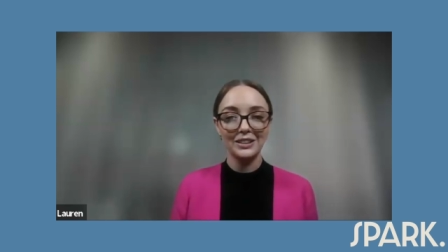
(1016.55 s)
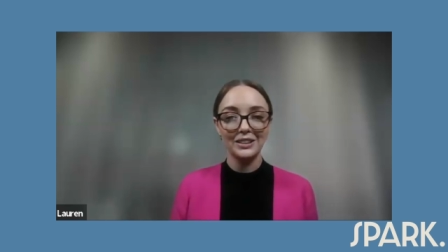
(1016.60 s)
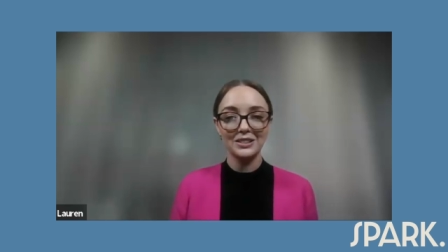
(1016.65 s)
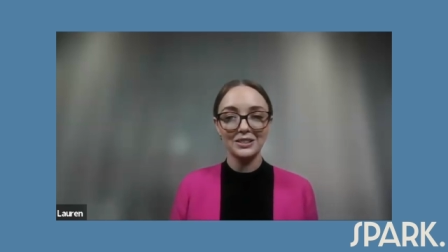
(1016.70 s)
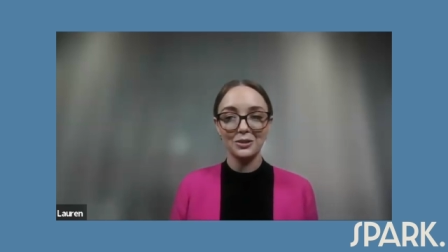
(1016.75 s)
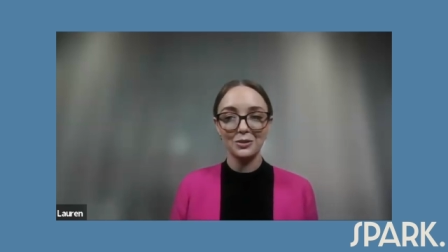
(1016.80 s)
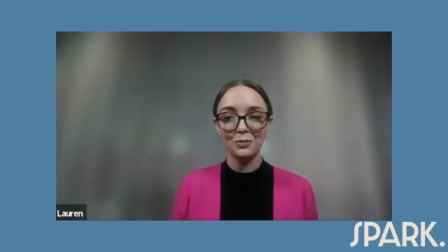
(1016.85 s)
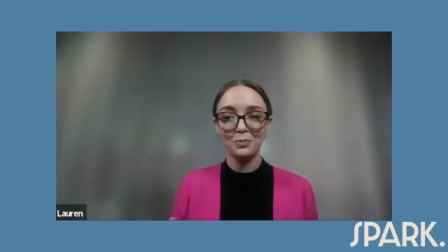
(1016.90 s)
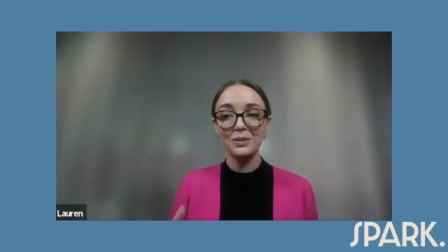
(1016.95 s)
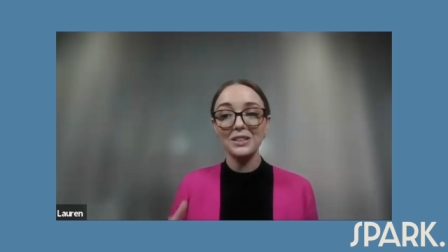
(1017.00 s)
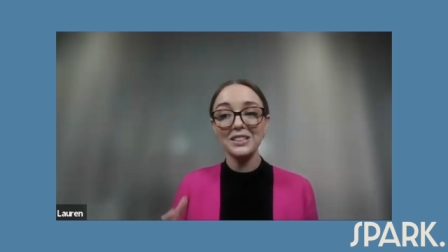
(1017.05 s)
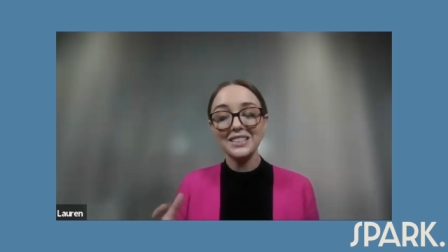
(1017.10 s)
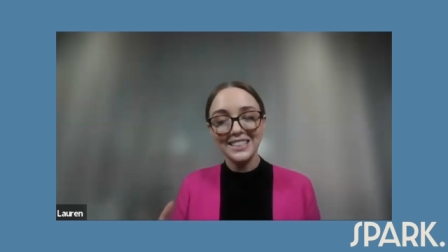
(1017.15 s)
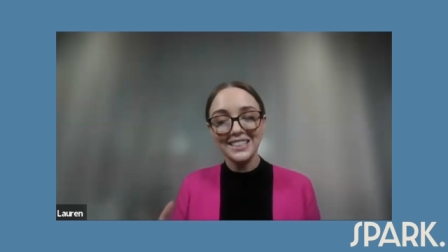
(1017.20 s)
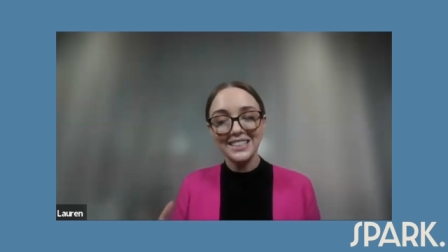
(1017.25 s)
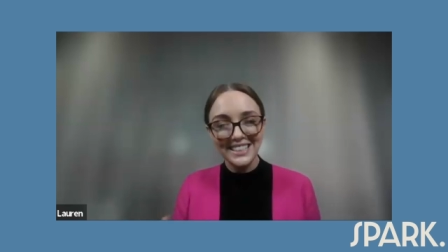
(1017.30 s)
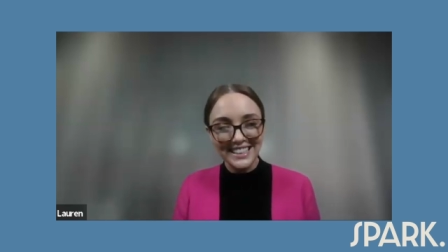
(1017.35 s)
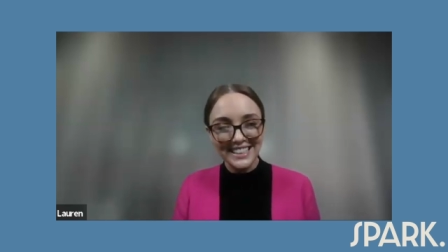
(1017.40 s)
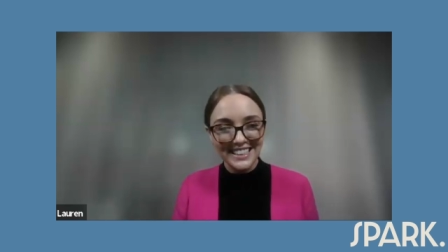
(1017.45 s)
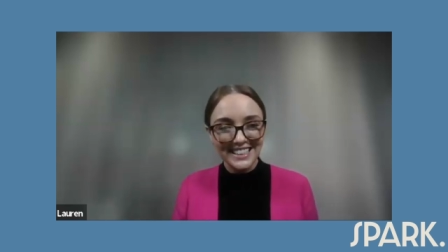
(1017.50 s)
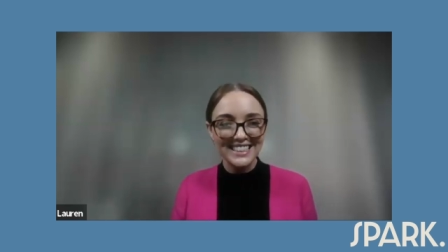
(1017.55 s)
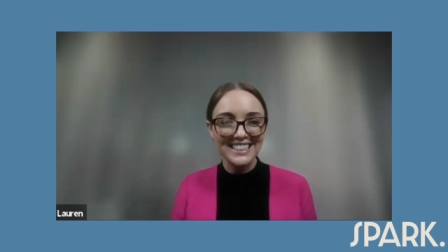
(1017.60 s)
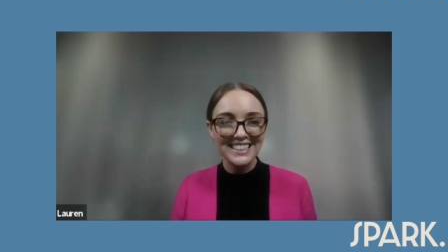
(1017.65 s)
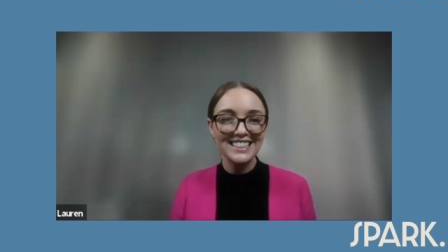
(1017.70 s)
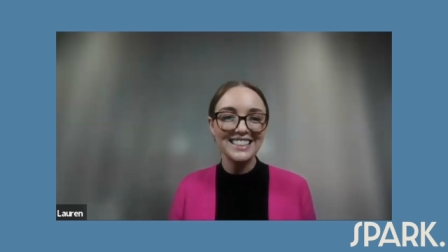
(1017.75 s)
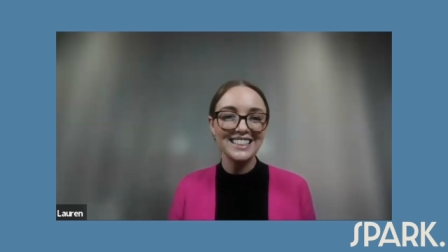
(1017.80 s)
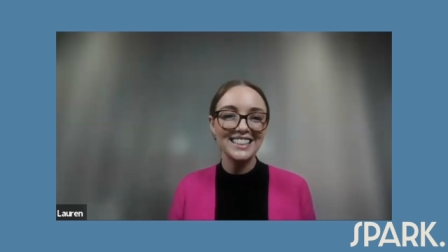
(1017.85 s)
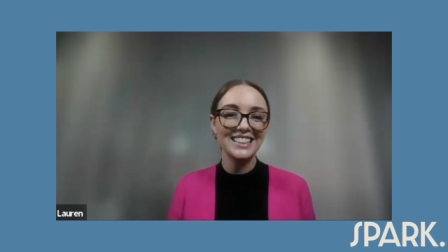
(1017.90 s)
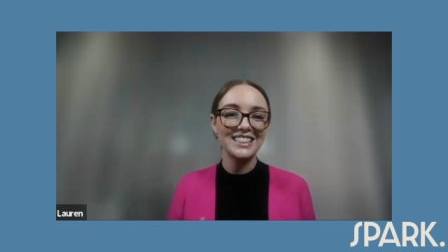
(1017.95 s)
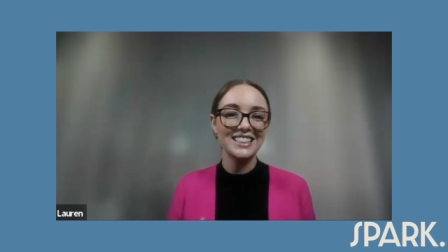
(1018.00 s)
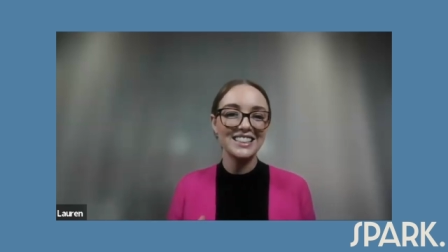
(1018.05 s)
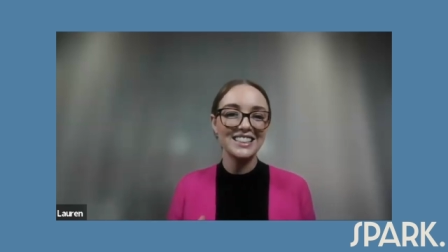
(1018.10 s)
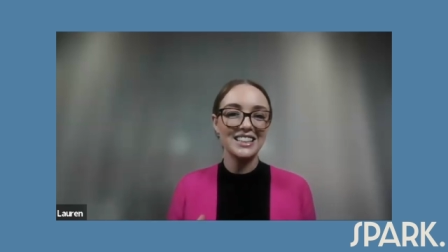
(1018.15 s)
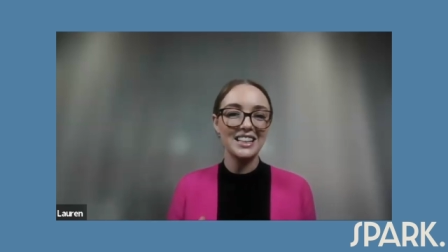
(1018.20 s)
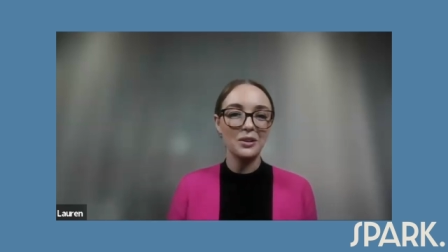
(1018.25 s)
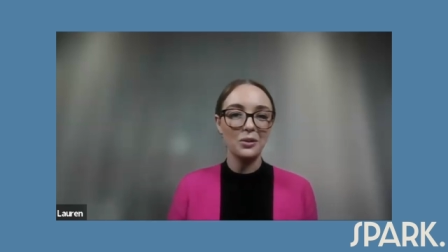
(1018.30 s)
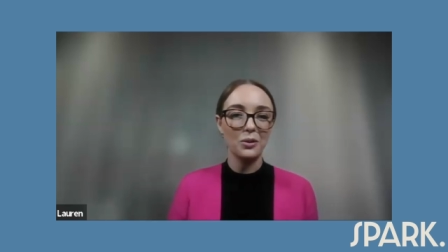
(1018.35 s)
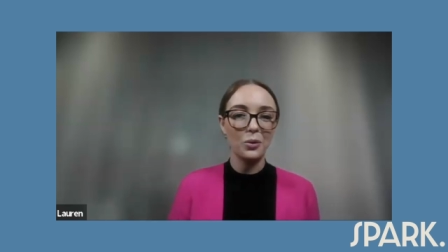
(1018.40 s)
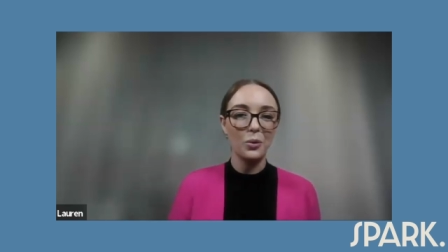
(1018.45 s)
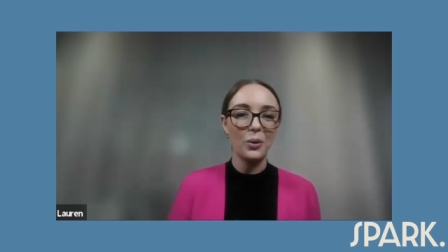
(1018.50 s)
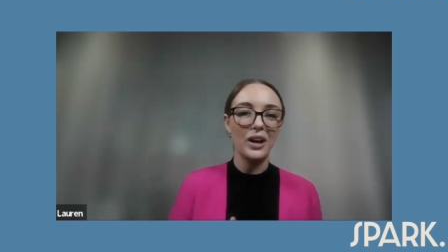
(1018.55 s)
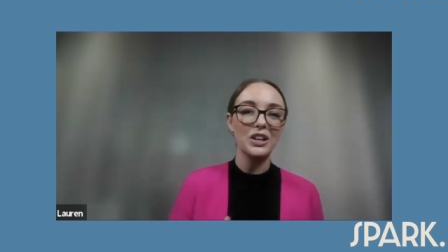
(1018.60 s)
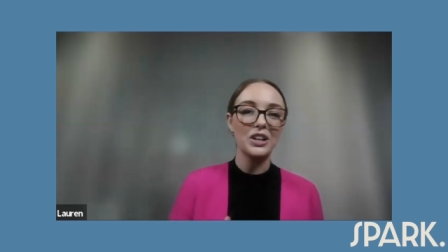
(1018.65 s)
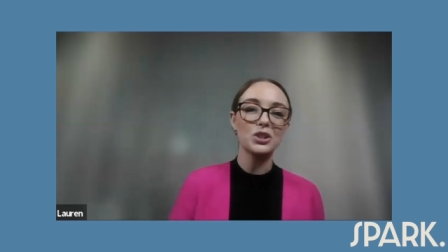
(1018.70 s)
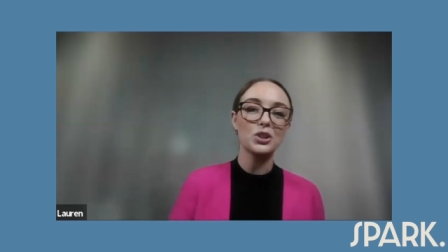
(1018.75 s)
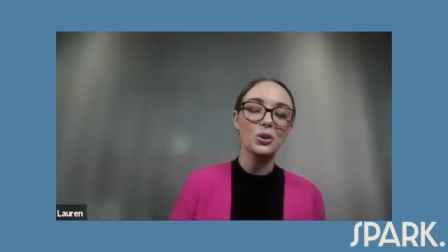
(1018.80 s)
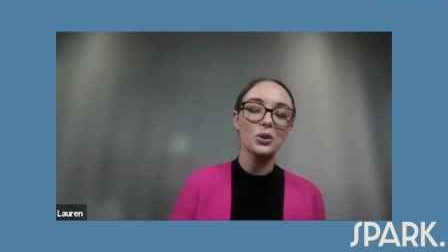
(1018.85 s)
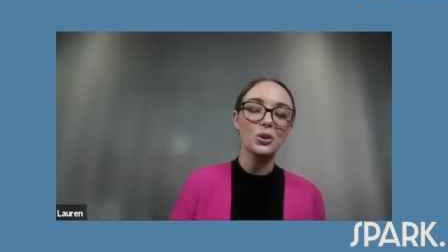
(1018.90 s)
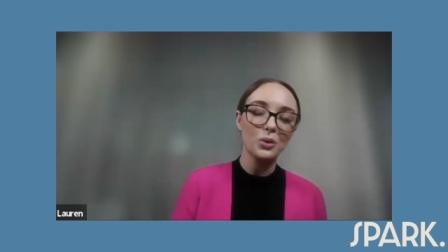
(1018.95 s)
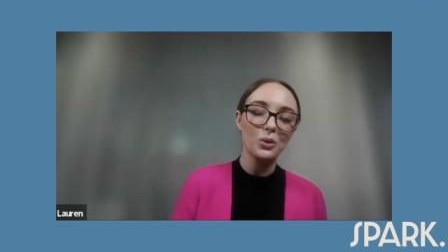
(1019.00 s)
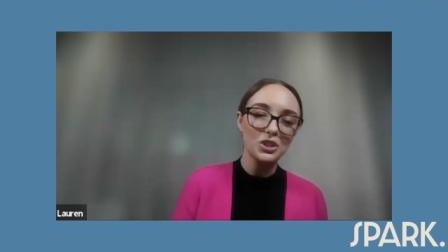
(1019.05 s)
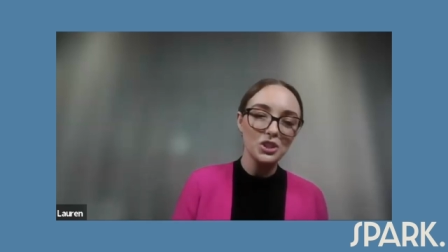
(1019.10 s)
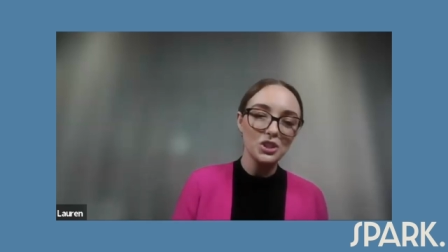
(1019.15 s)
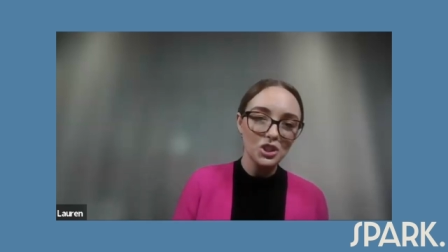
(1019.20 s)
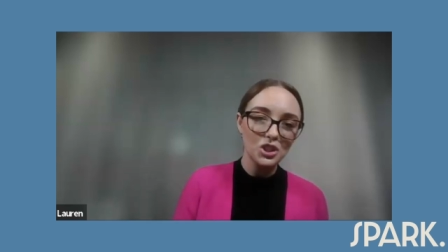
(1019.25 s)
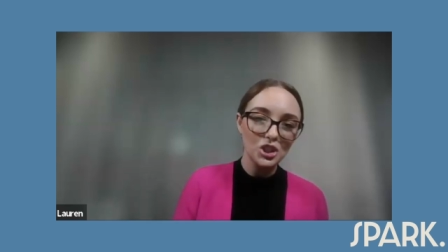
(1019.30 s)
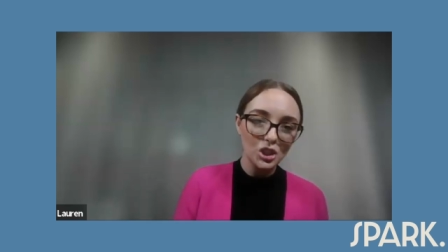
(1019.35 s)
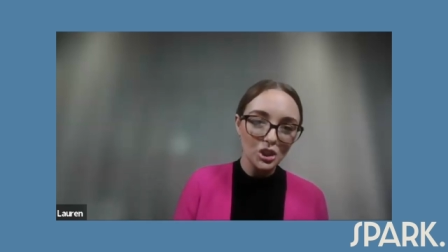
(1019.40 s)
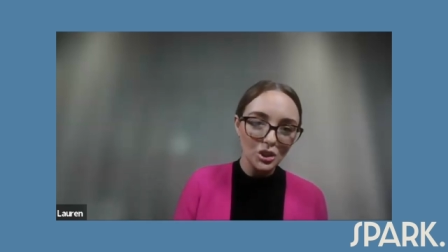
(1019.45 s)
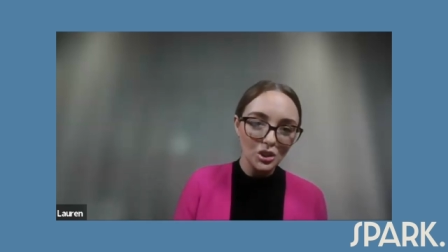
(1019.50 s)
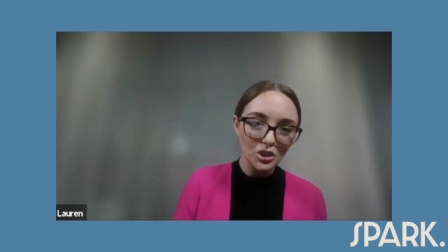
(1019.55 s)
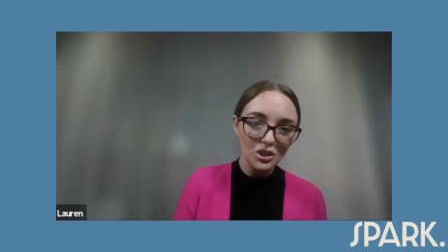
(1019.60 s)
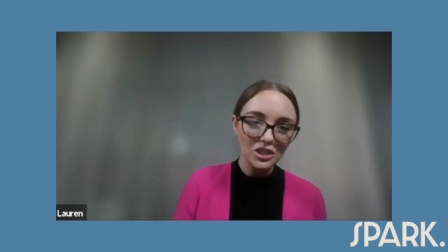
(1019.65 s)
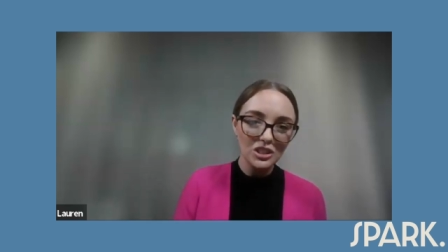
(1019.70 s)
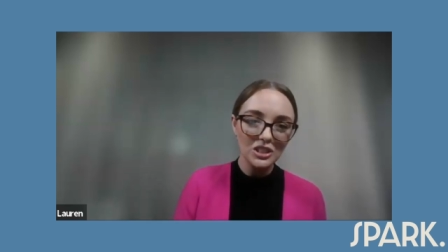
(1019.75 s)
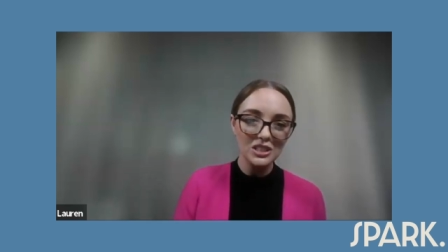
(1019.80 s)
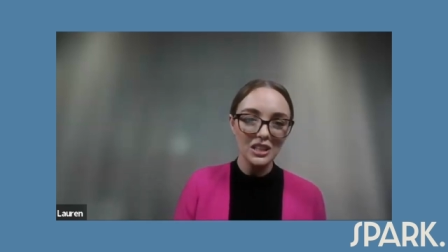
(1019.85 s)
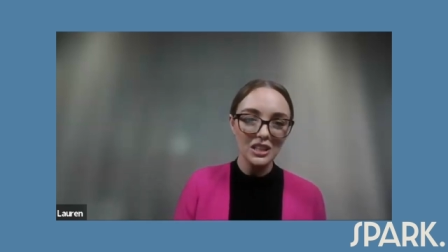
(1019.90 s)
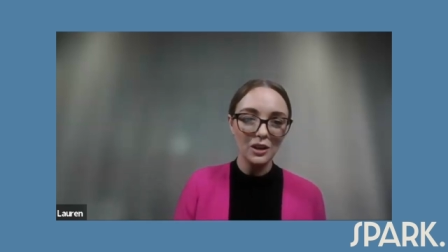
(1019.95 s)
sort of businesses and they're not quite sure what to choose because